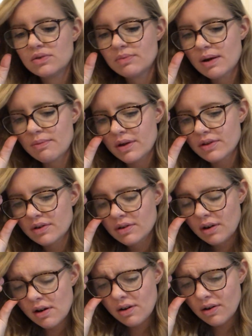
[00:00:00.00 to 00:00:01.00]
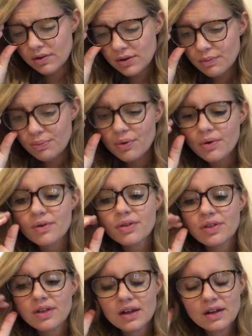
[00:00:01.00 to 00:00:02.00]
my mother. Oh, you poor
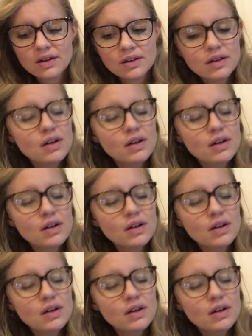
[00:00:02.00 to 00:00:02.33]
thing.